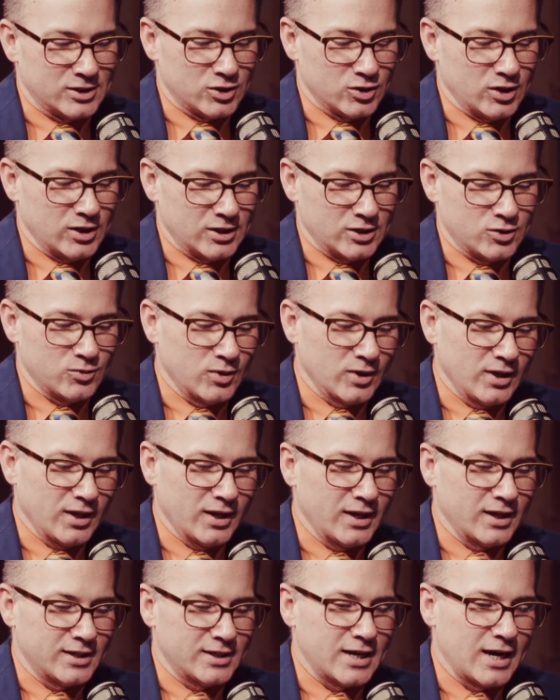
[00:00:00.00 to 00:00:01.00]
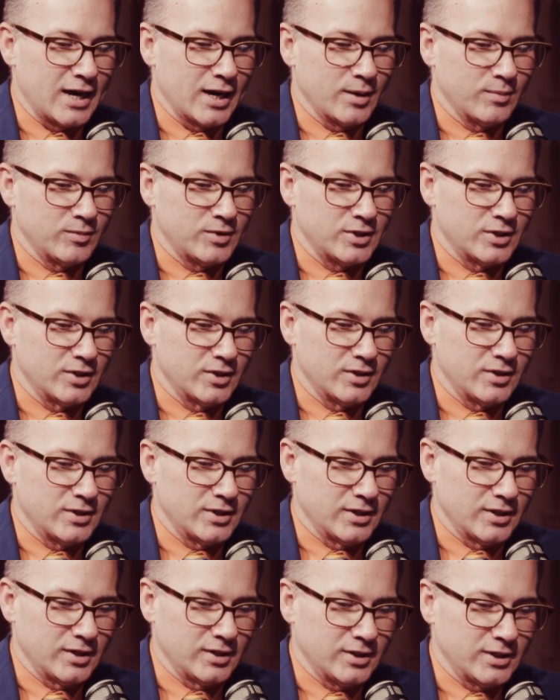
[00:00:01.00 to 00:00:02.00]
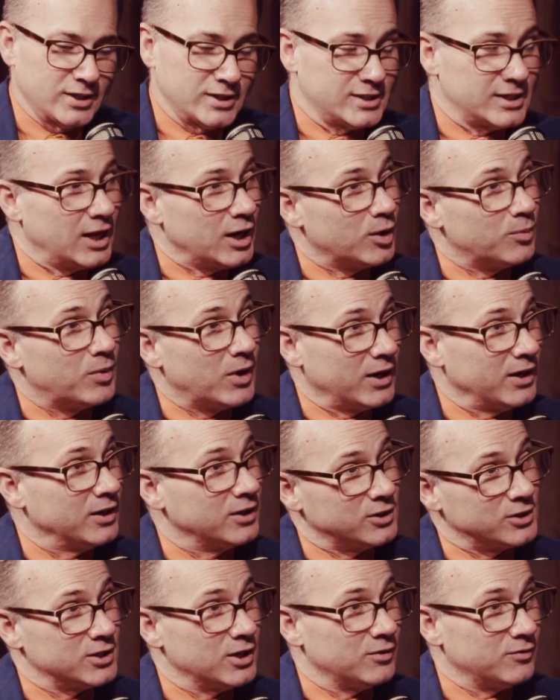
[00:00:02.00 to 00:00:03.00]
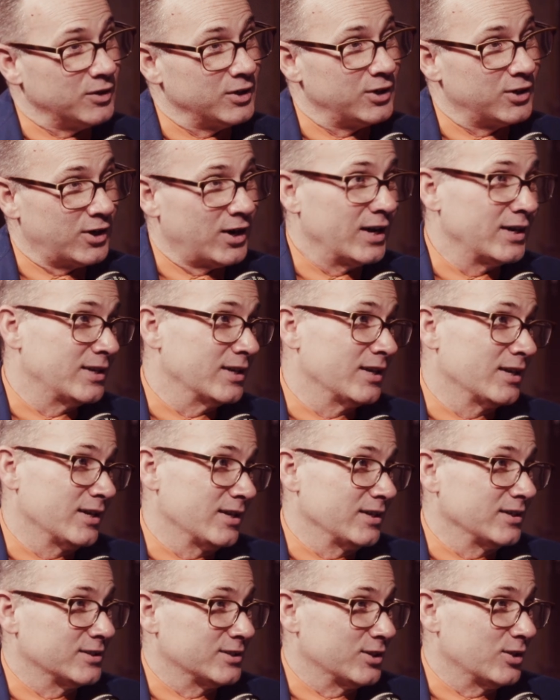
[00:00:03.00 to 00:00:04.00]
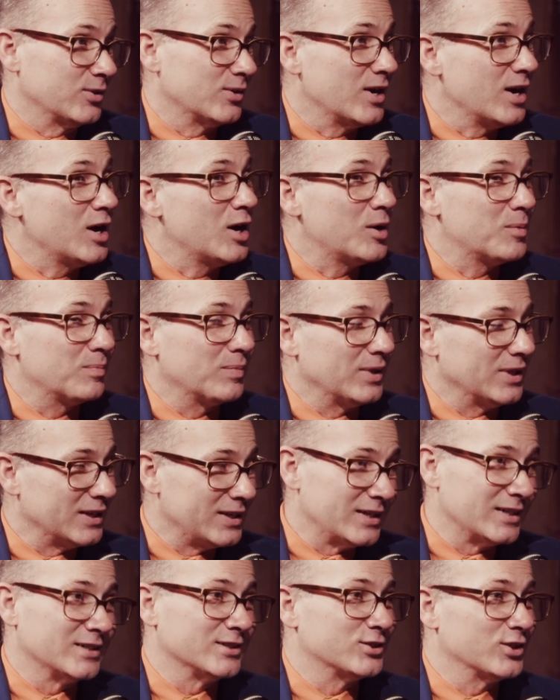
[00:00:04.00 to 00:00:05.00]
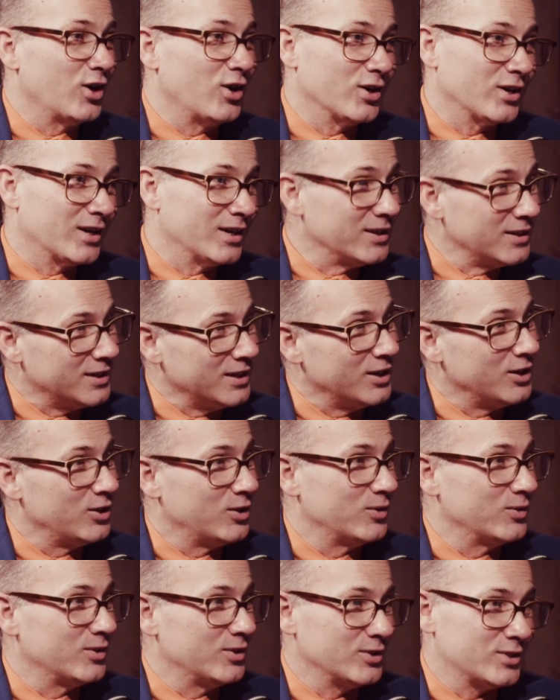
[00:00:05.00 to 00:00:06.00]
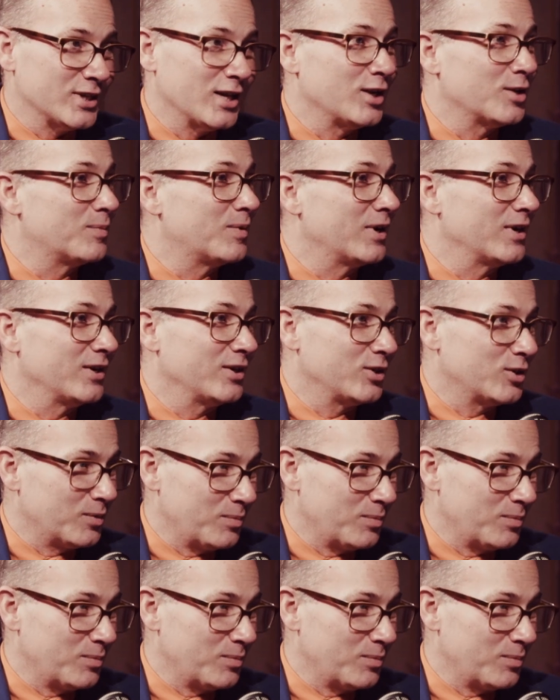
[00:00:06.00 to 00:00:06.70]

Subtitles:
It's really a time to celebrate yourself and your identity. So please continue to celebrate your